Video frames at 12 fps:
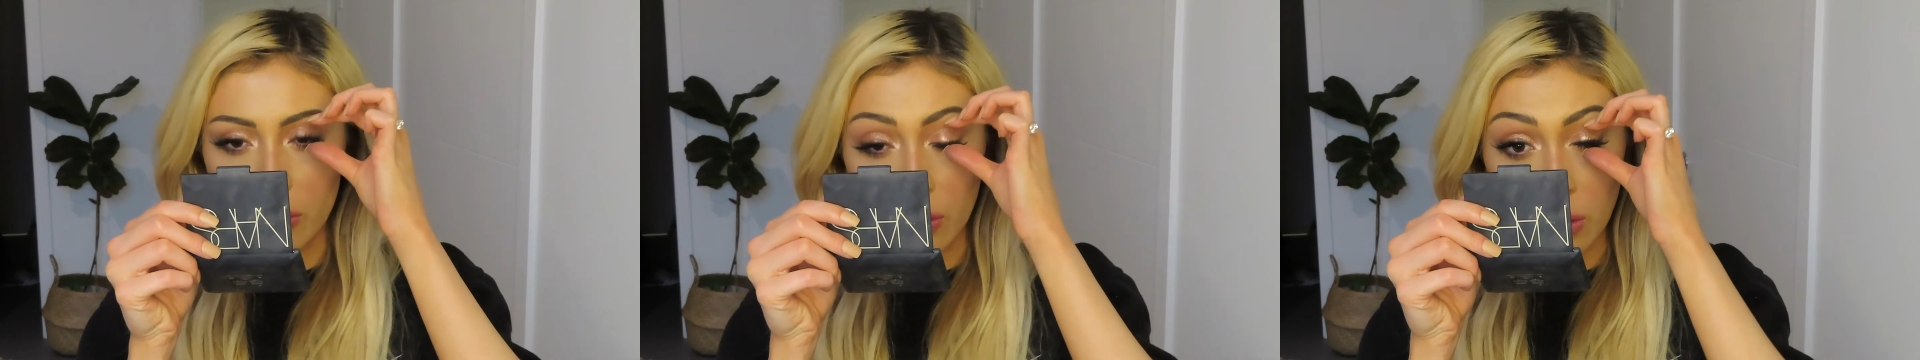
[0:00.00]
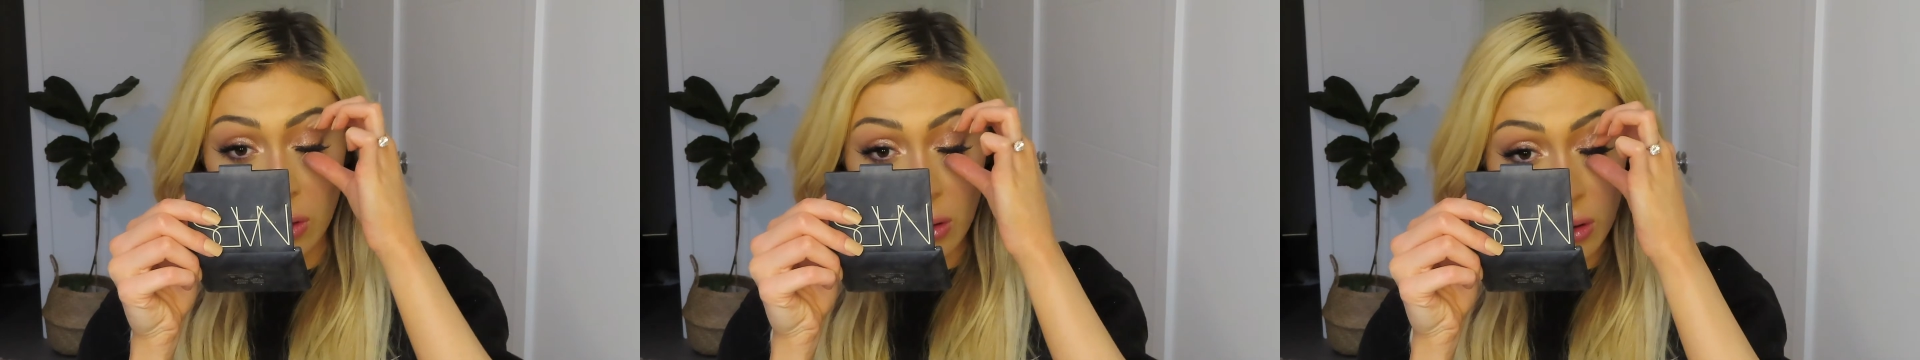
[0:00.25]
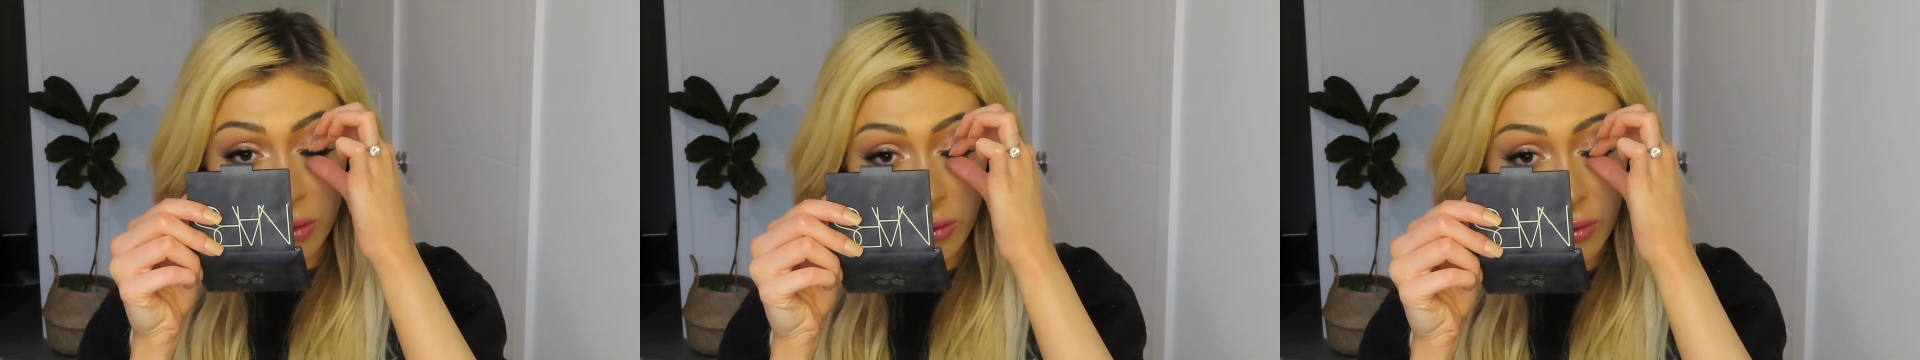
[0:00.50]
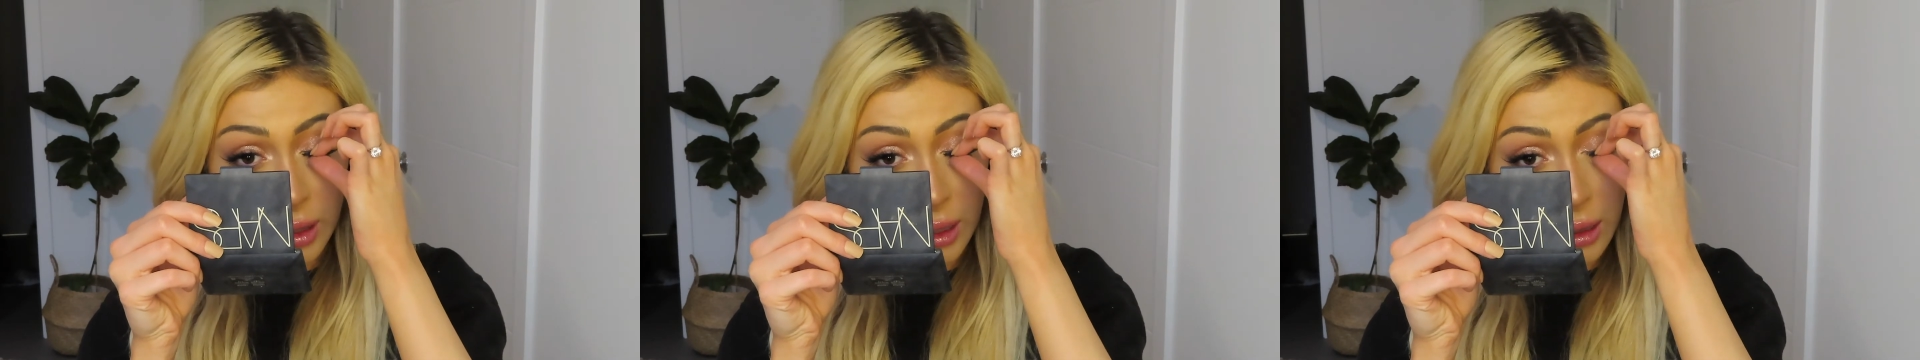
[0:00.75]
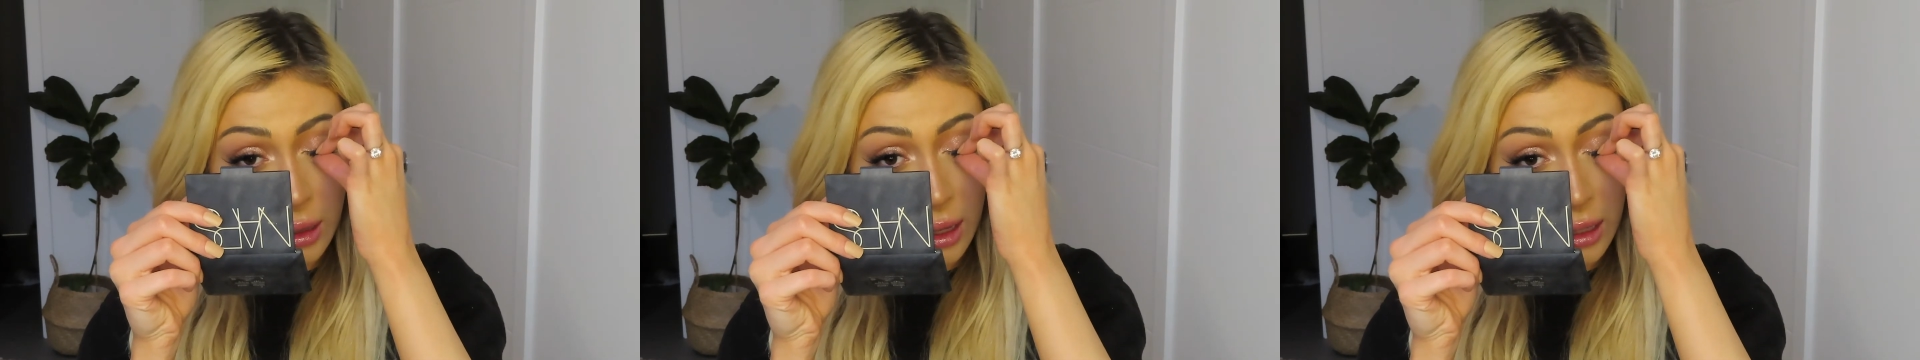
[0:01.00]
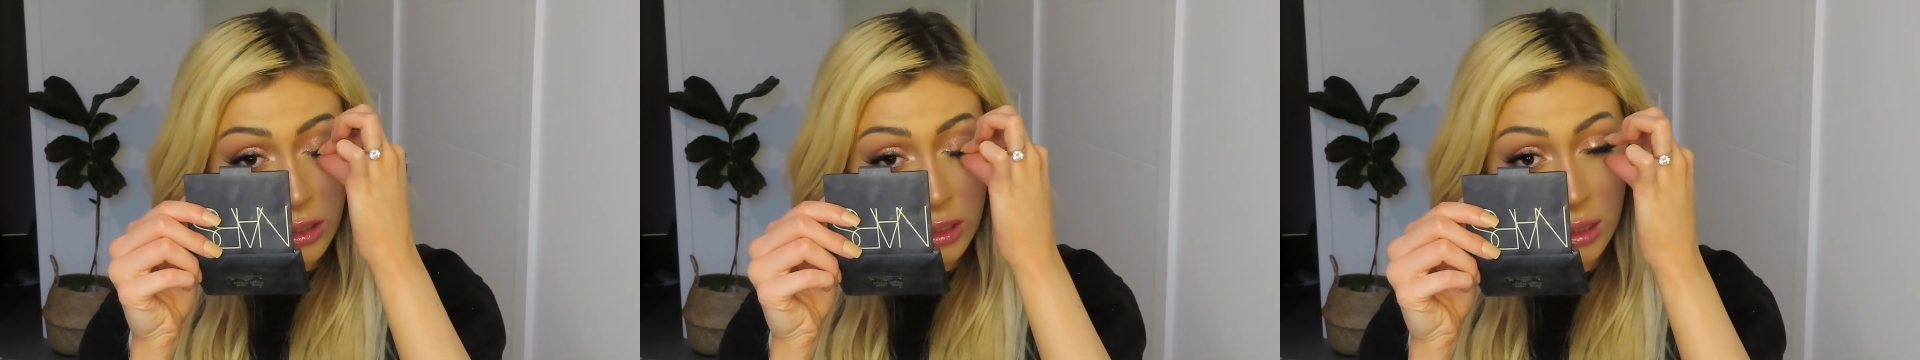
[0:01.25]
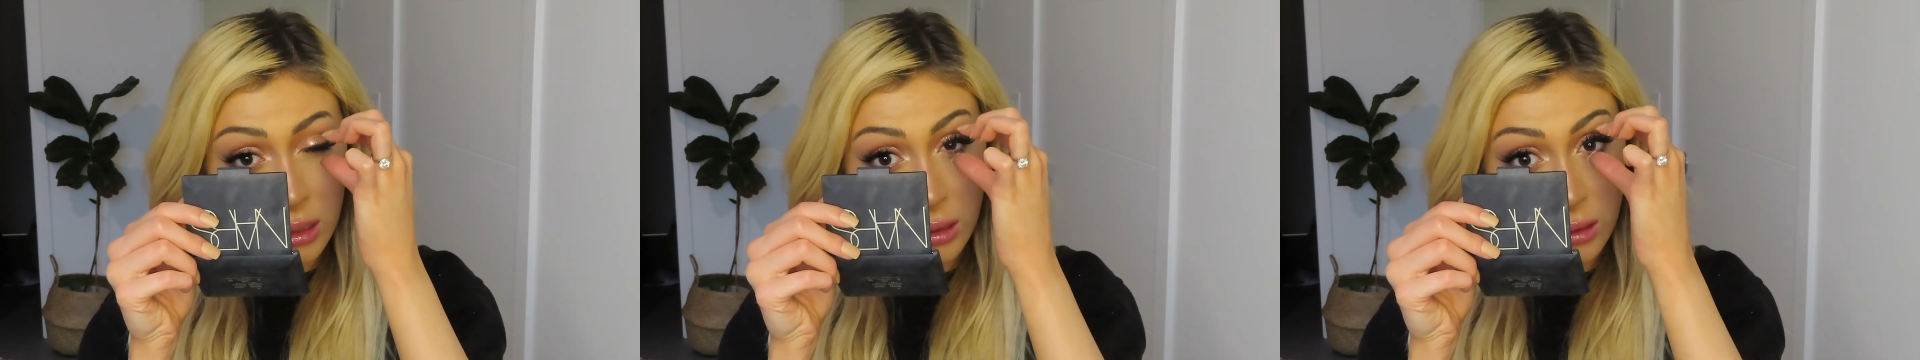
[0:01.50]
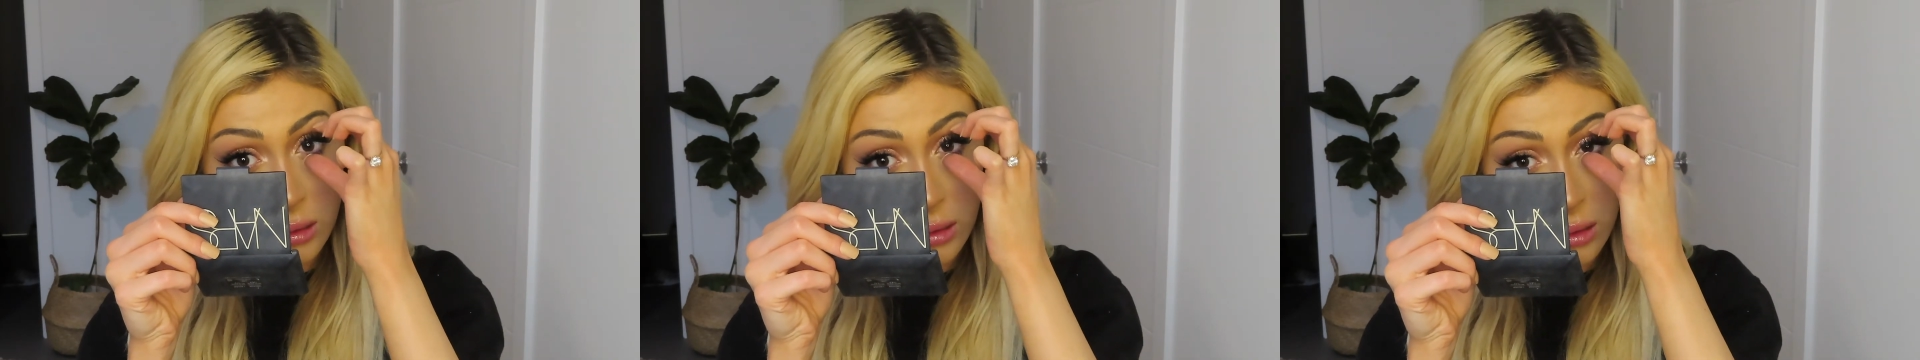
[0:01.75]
for fake lashes,